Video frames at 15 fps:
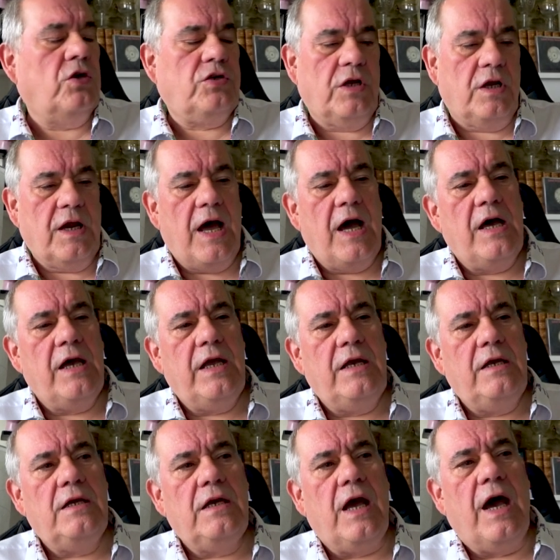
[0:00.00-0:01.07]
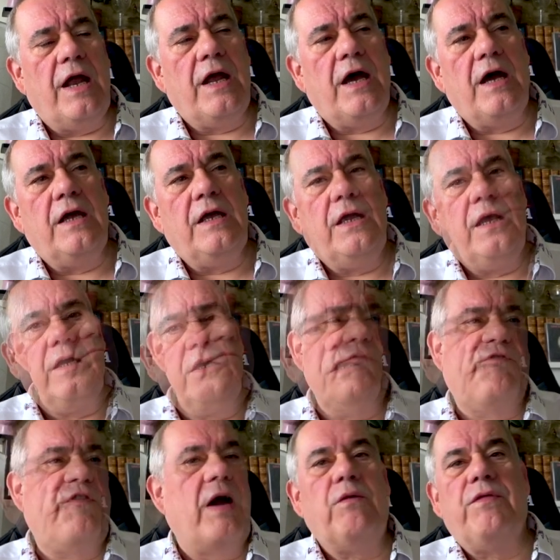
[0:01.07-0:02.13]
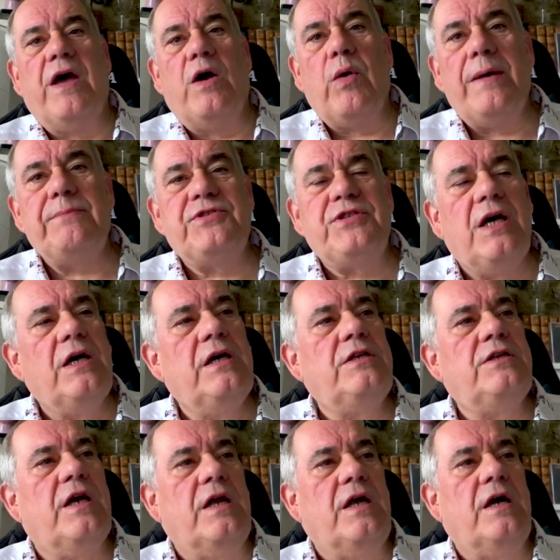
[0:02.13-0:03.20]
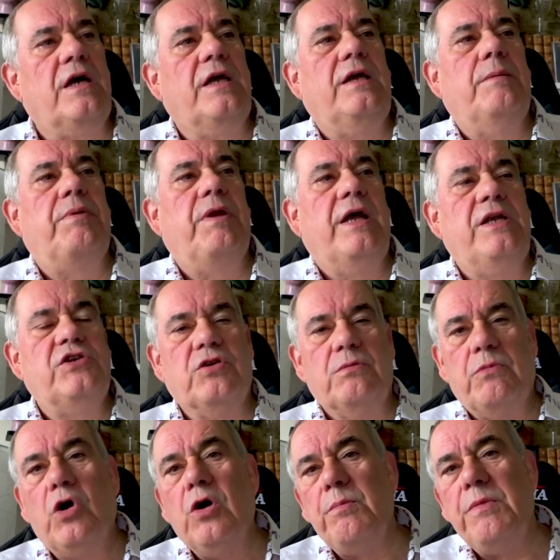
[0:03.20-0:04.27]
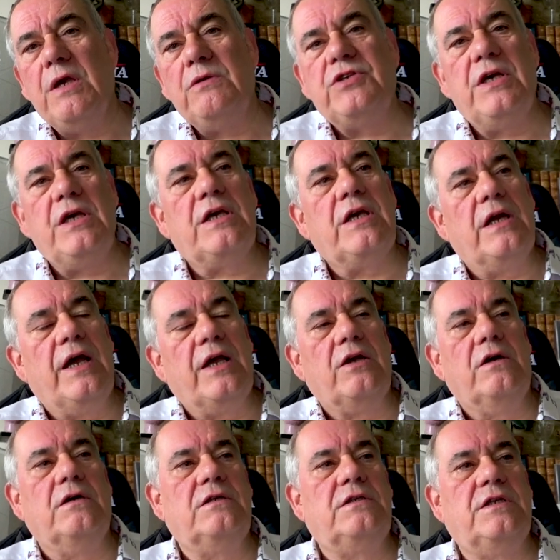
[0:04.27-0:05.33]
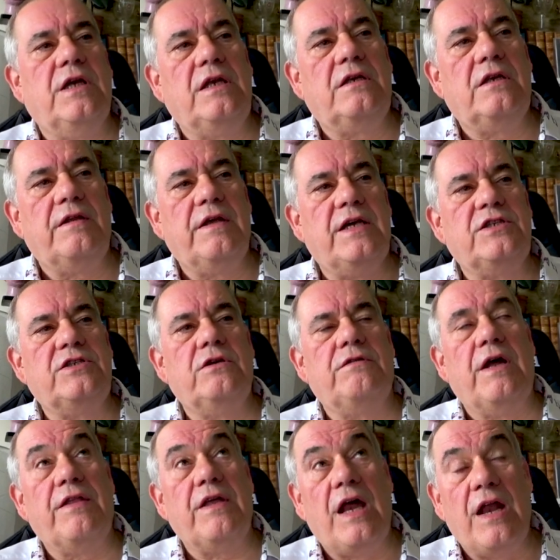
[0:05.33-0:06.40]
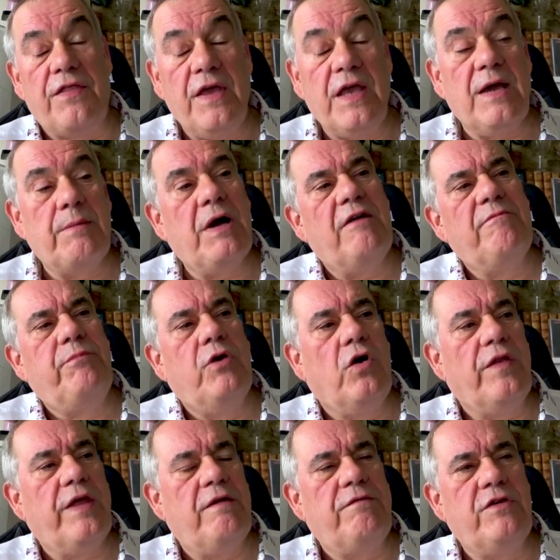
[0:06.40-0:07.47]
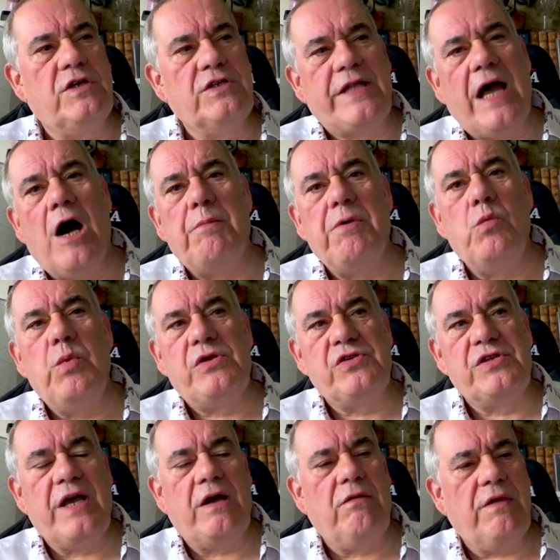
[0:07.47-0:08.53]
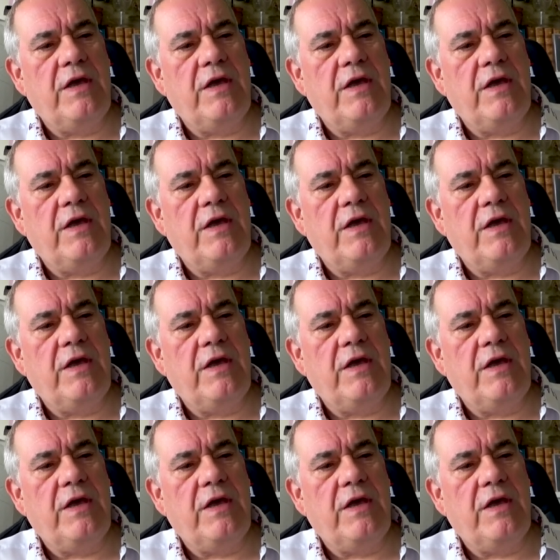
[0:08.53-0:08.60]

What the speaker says: Online, and I found their website, and I played some more music, and I got into their stuff. I think I might have bought their first album, which was out